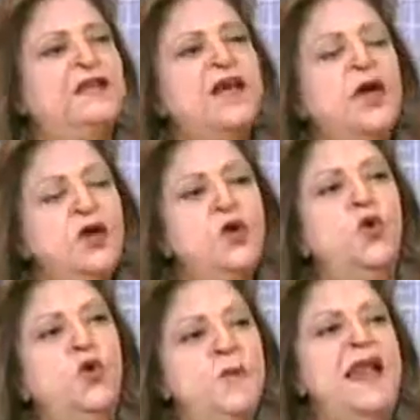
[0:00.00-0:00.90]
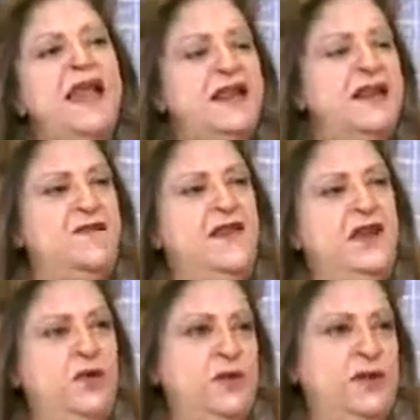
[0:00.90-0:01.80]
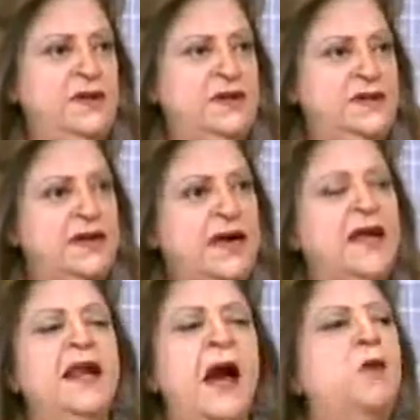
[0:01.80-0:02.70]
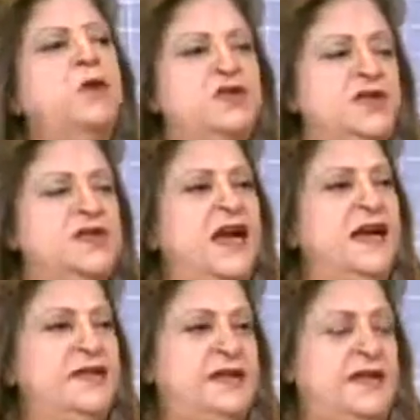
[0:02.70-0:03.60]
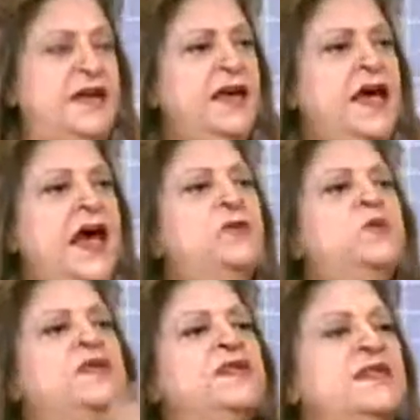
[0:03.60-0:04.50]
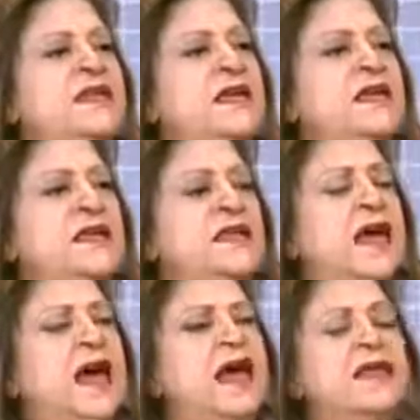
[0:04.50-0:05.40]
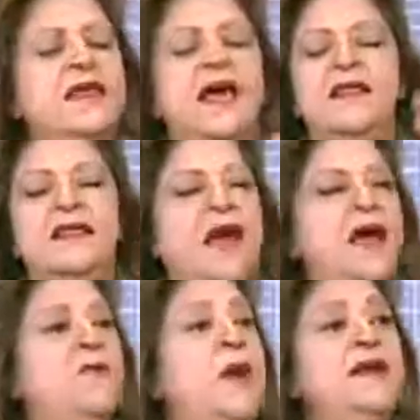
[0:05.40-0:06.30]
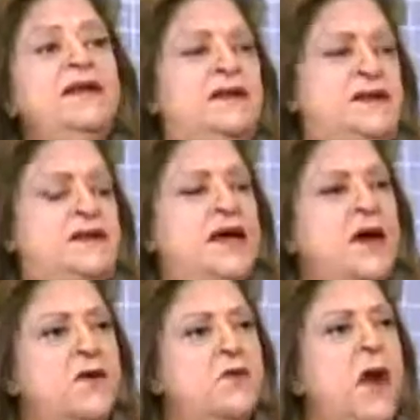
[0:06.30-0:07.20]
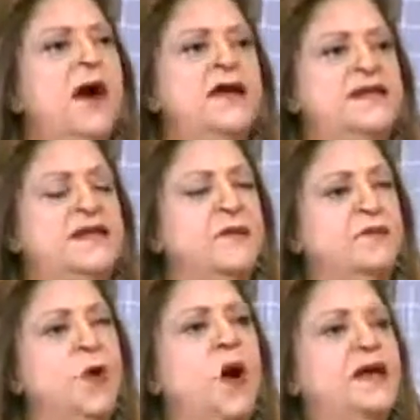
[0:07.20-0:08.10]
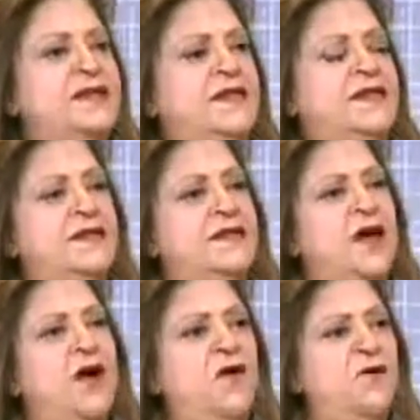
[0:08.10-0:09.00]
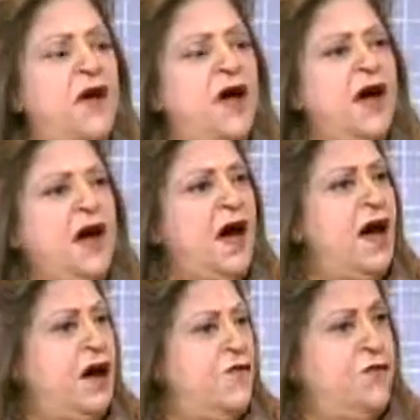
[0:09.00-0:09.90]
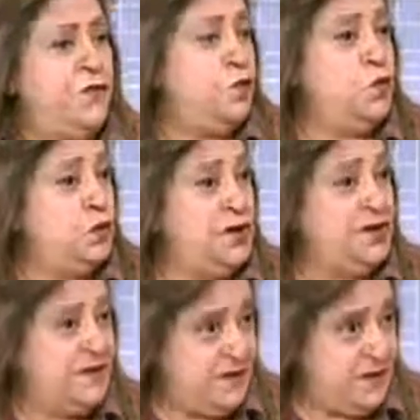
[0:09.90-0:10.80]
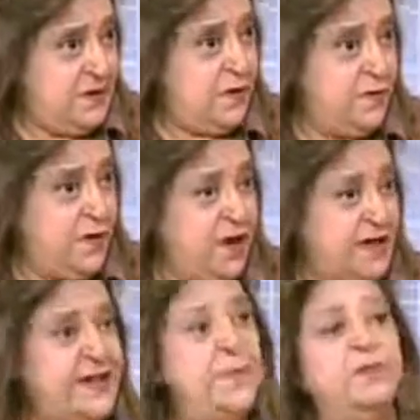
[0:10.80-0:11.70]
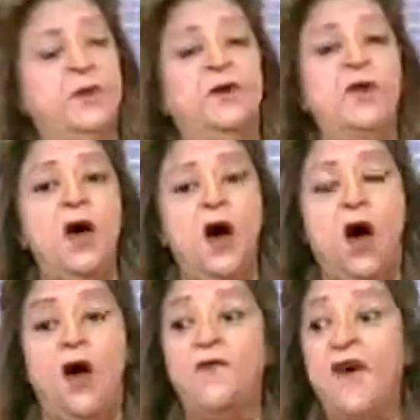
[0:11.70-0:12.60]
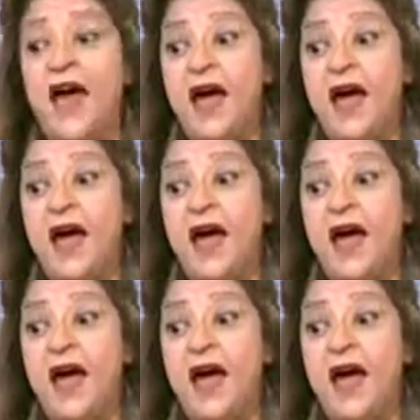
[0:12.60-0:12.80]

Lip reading: But normal individuals in our society, and we see the horrendous rise in prices of food, for example, of